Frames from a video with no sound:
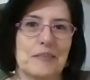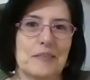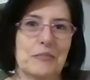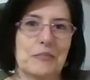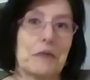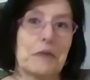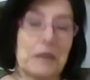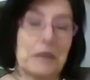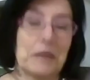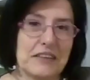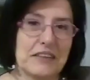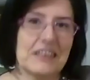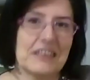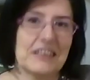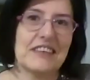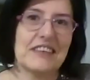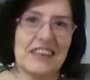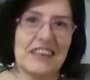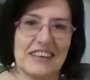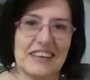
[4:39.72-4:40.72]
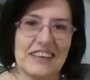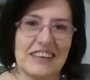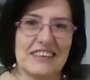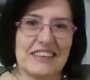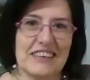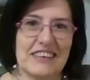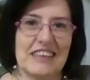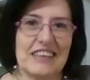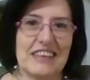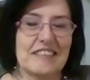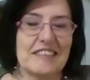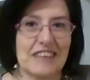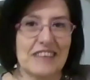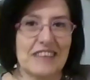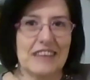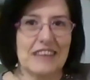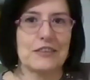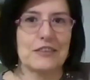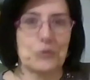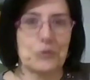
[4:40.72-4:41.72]
written and
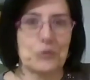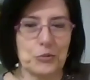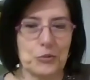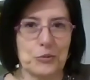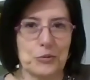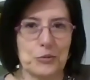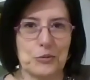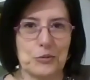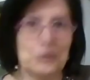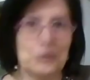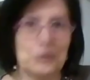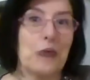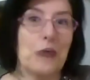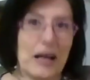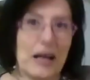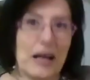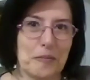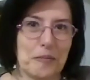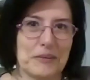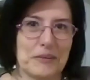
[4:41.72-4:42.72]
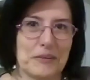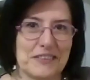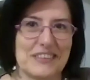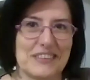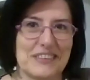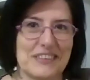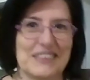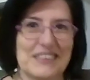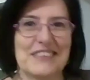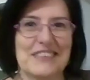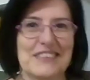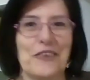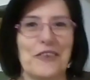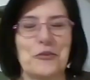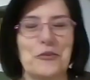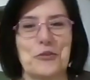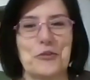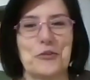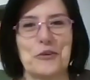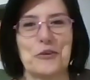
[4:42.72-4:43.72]
sent to help in
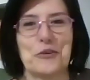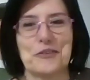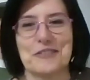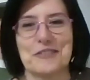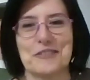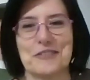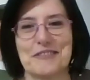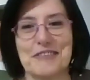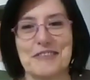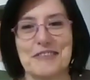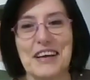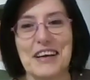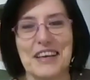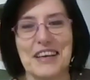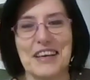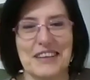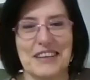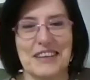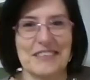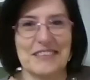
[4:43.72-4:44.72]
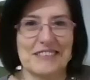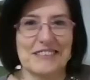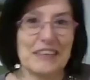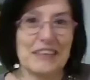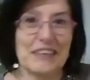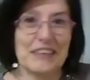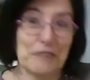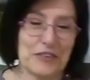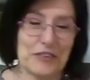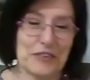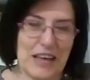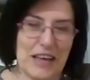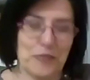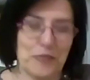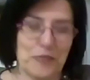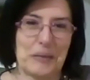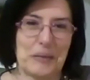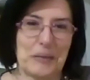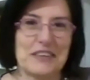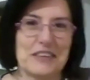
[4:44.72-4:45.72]
also in this
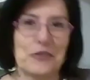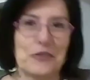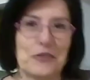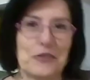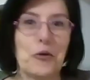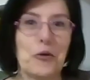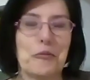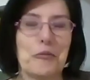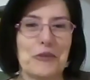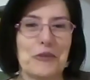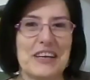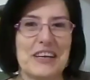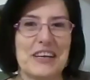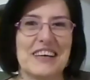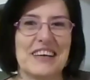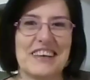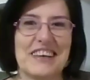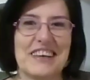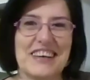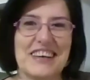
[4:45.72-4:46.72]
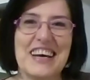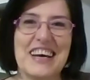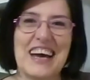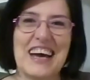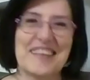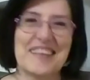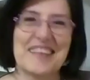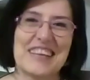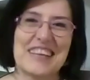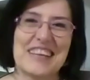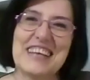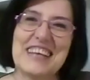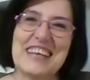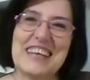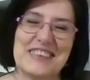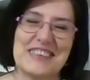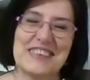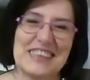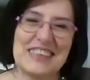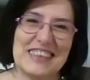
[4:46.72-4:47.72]
aspect, hopefully as
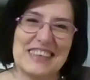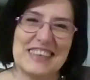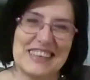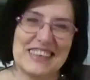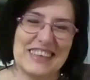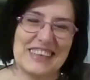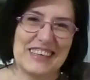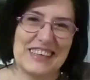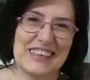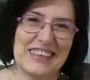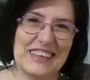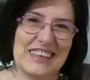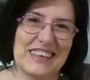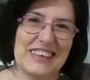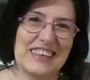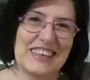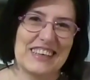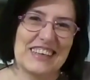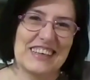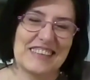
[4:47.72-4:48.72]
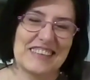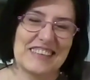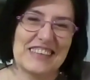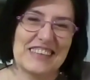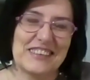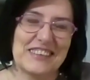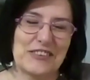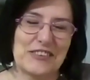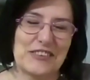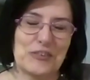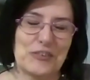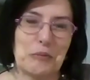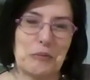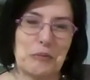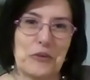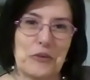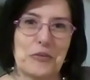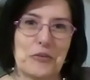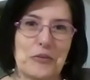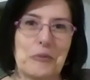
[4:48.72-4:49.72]
later as
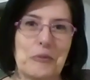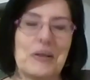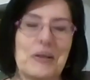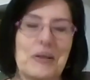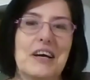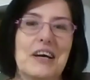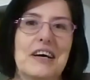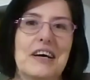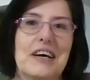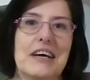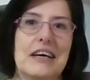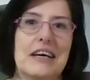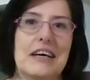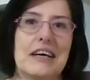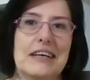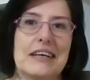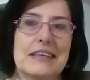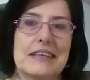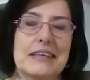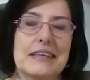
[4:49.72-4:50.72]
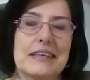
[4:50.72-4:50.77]
possible. And